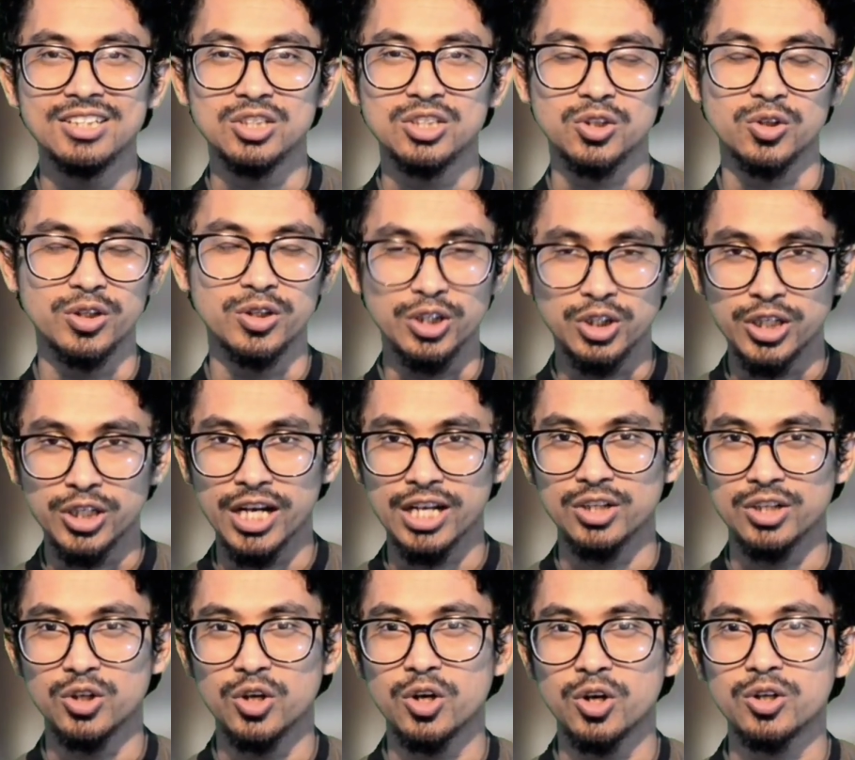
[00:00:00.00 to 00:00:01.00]
so you
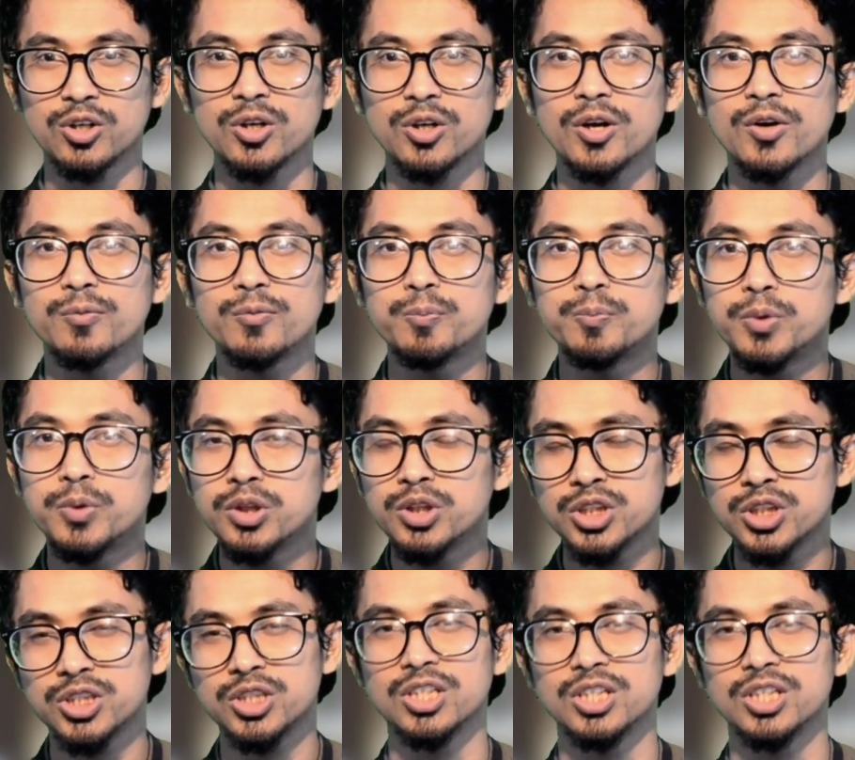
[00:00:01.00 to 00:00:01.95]
cannot push